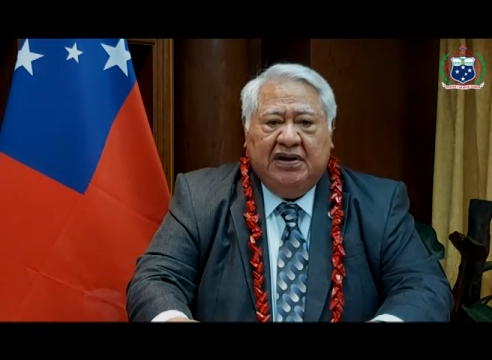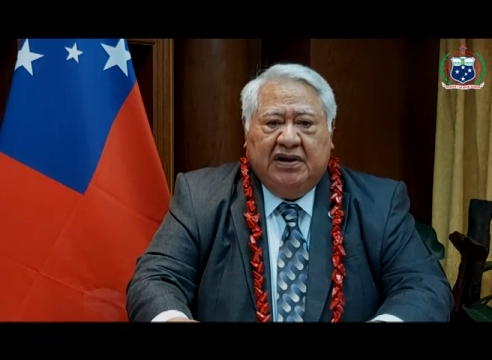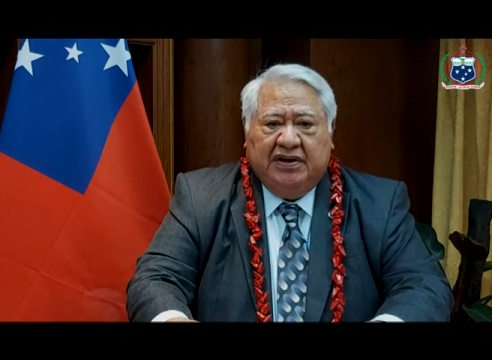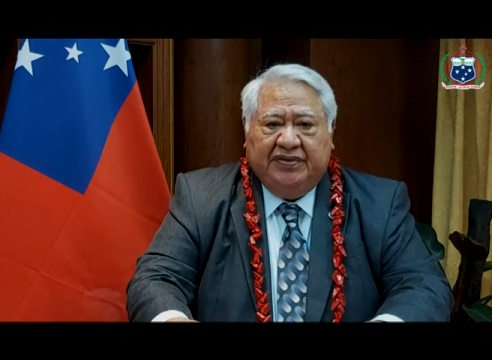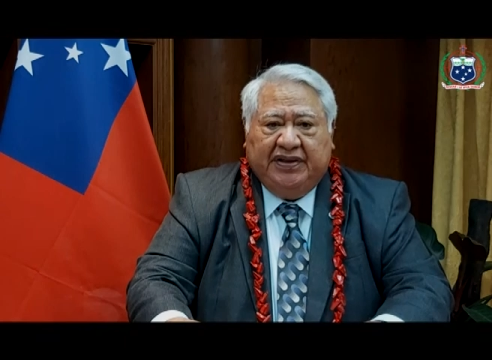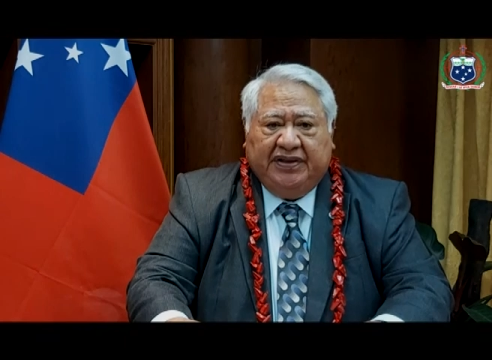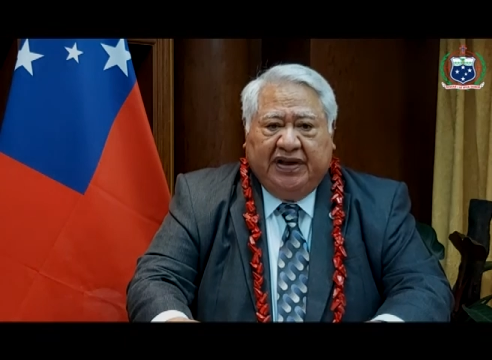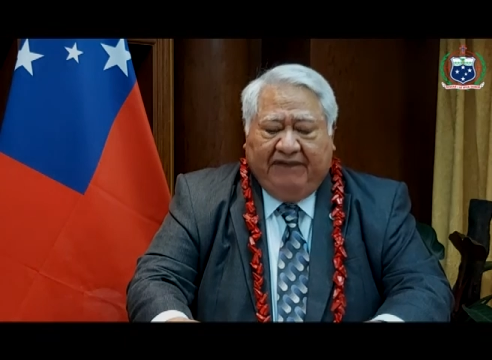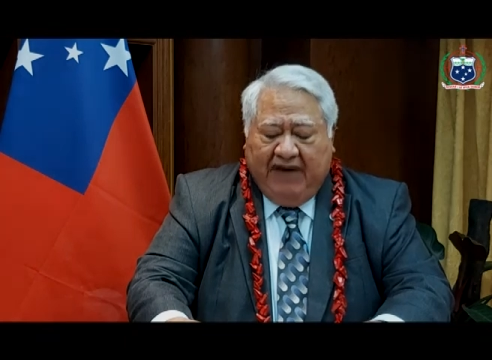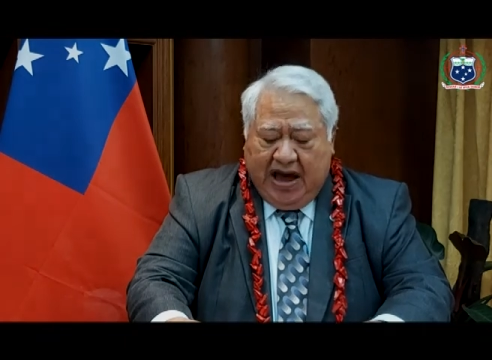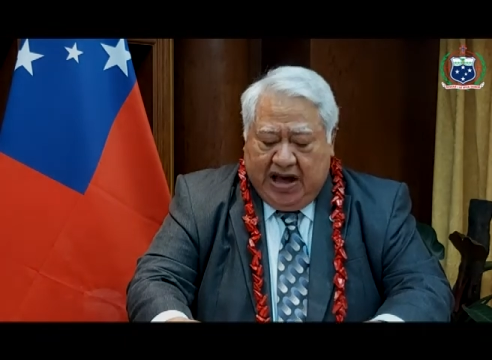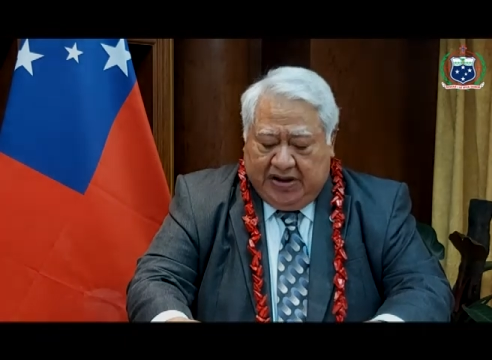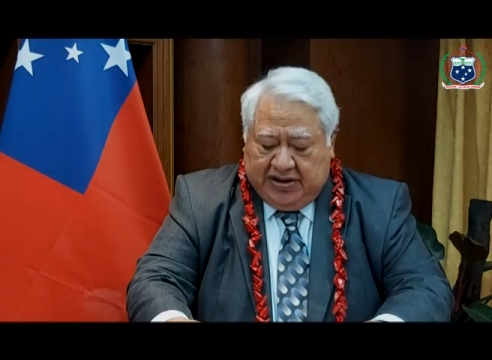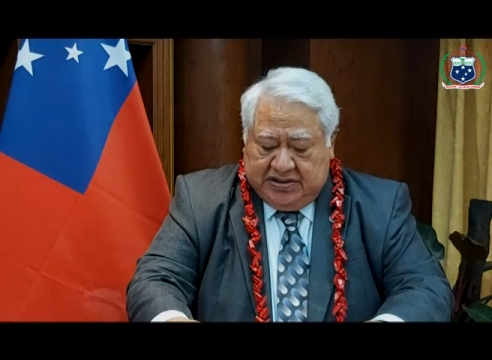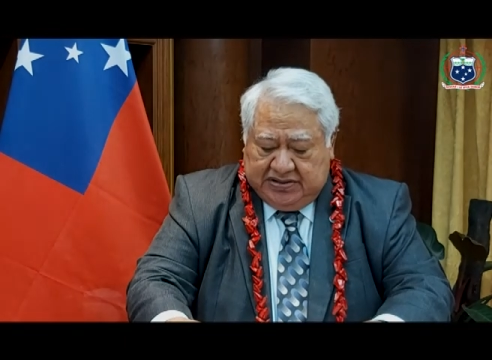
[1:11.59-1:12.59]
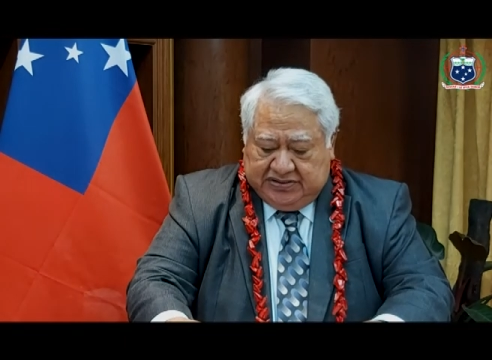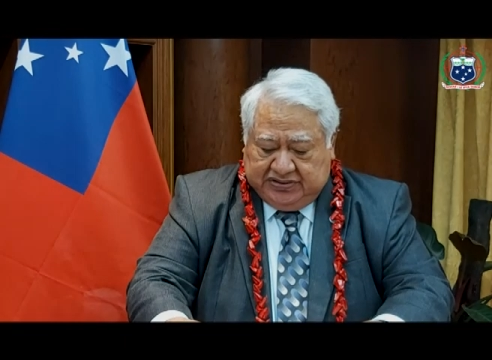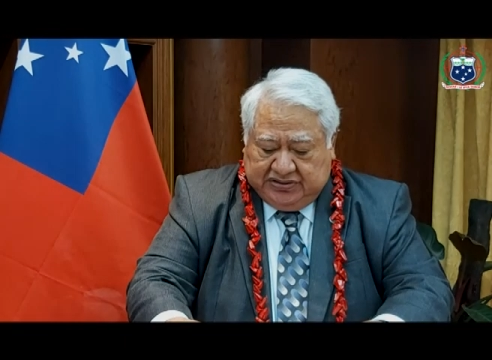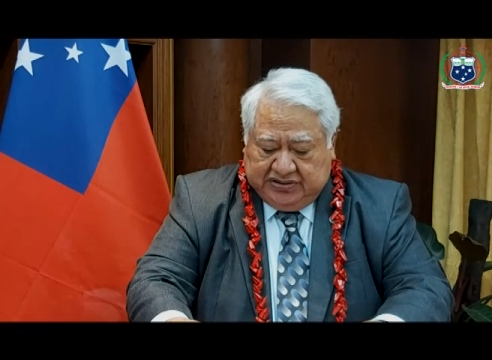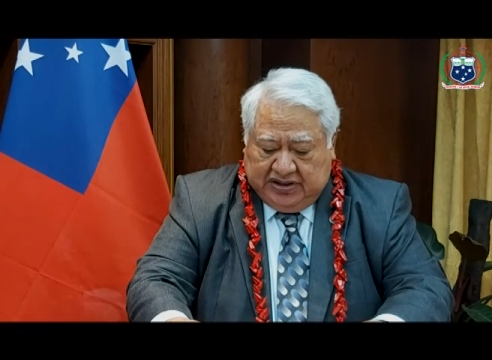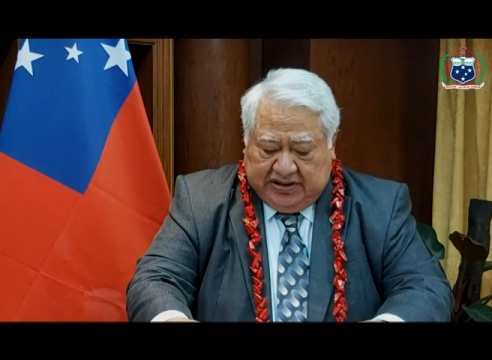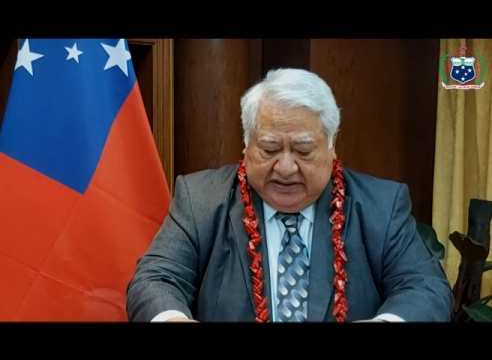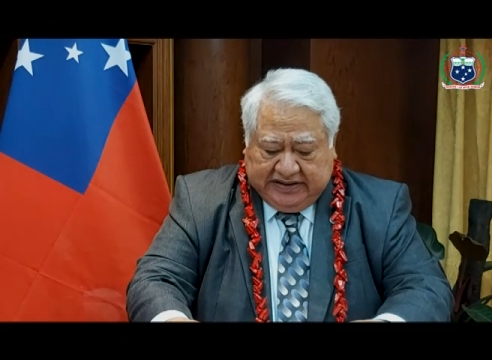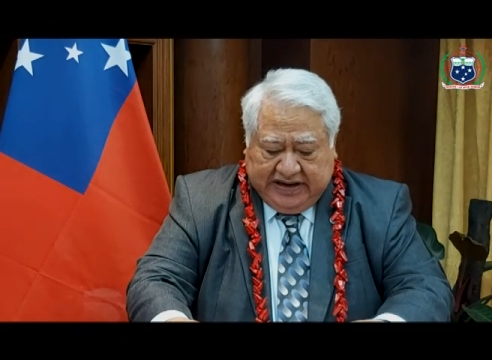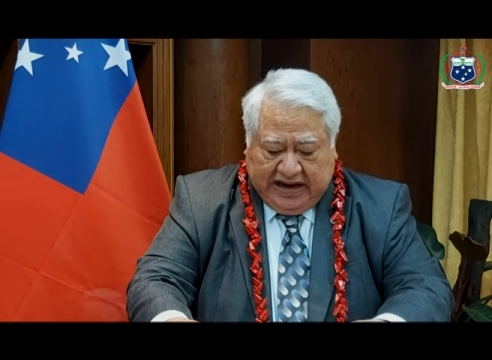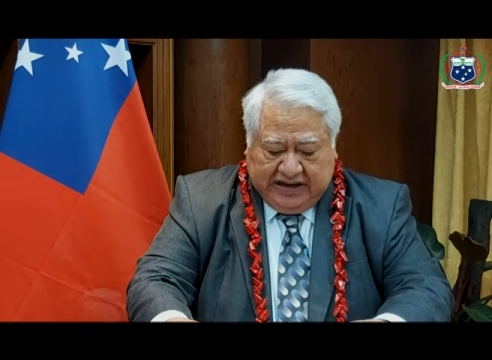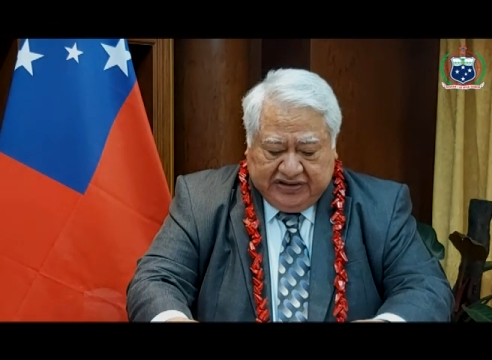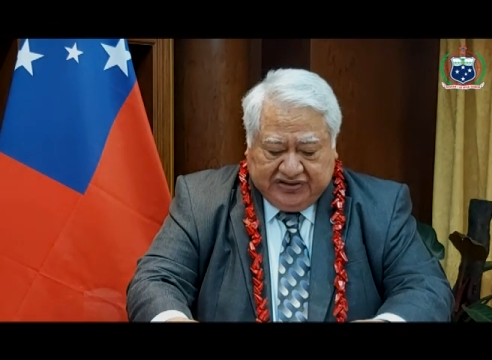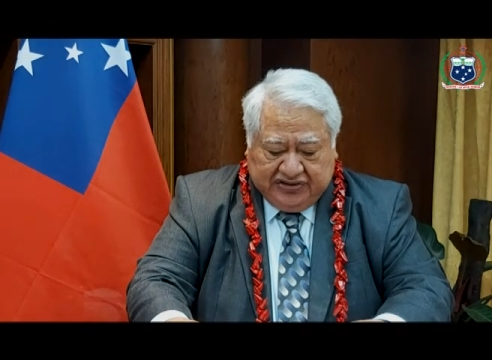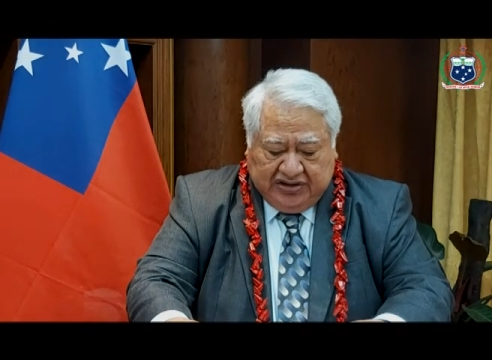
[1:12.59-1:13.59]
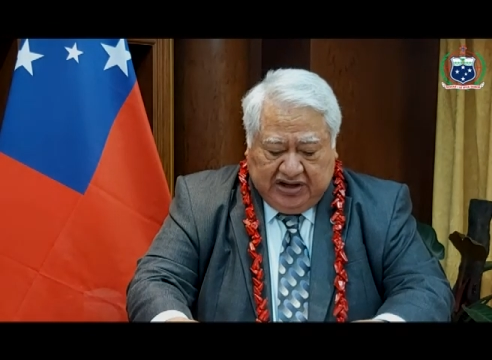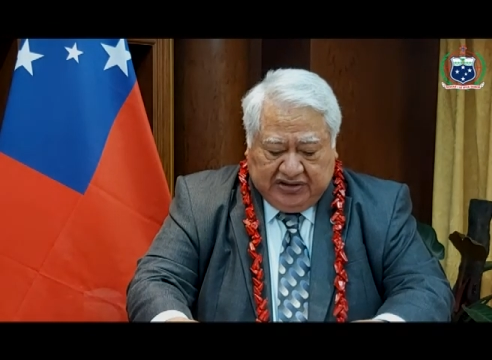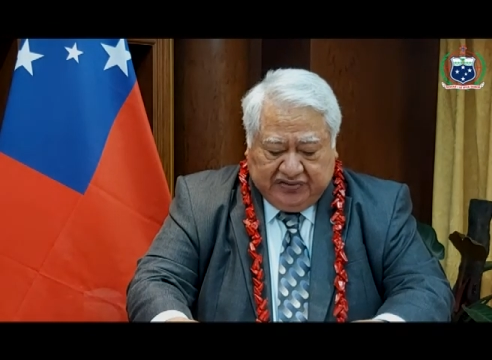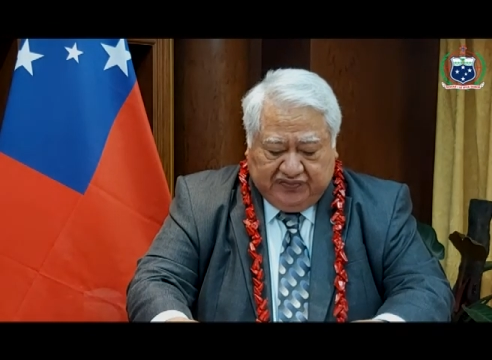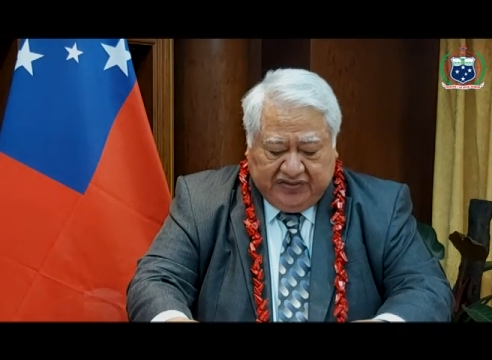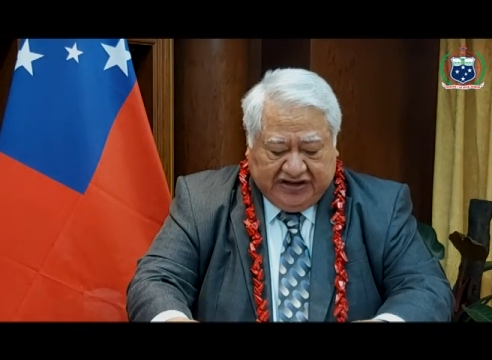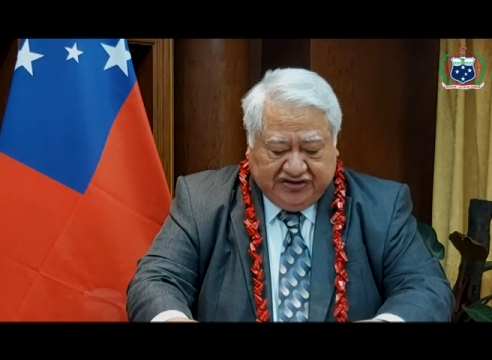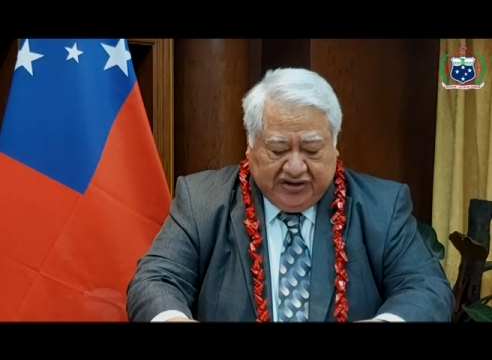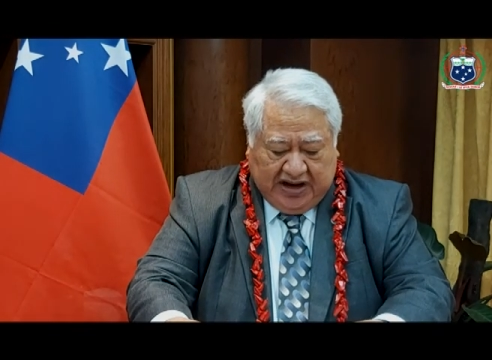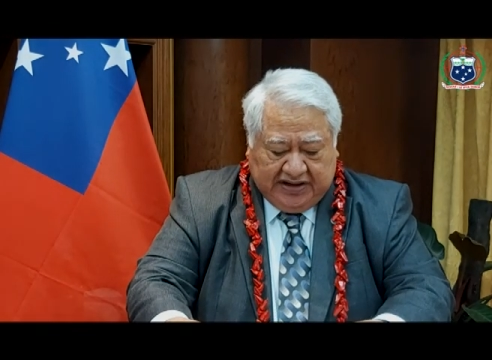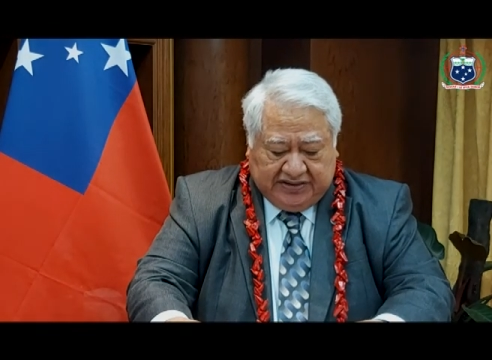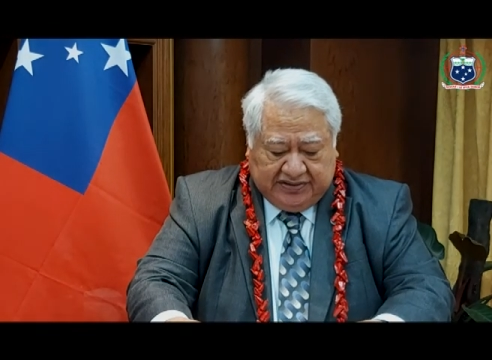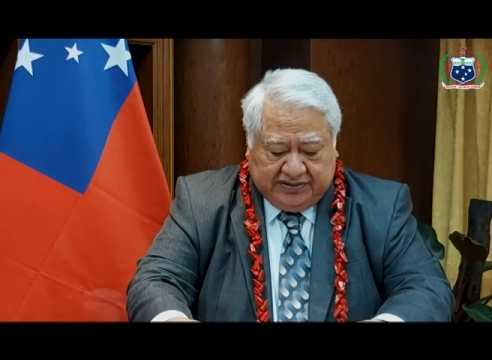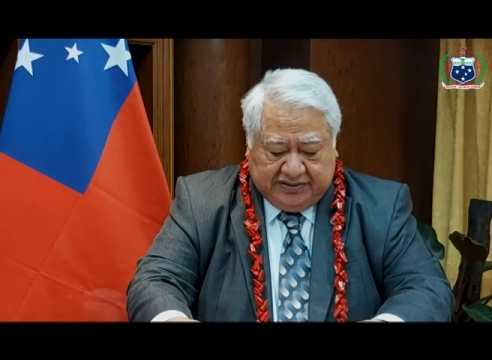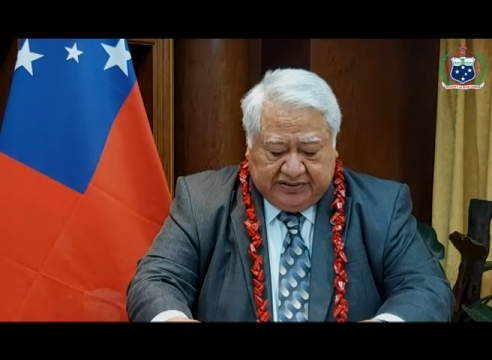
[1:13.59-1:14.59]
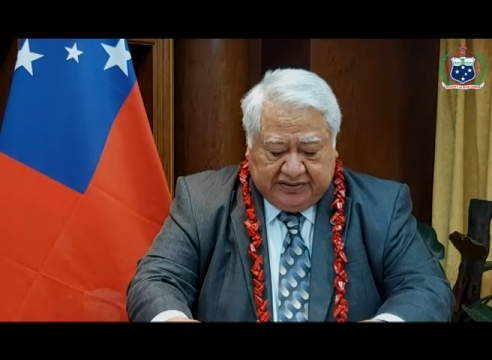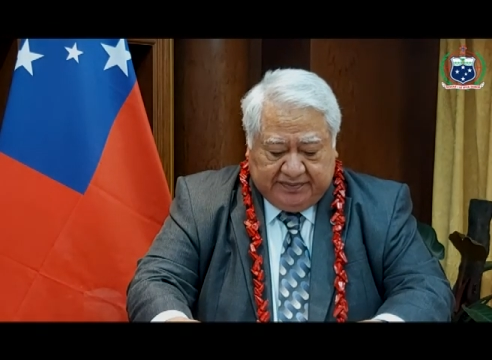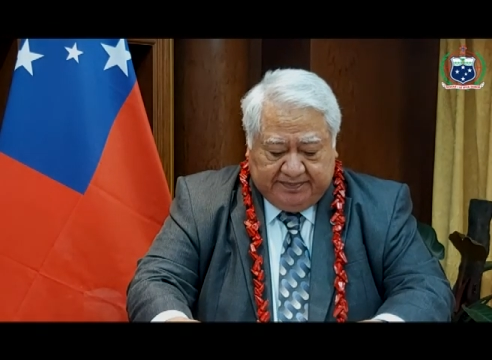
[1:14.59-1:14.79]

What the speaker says: that the virus does not reach us.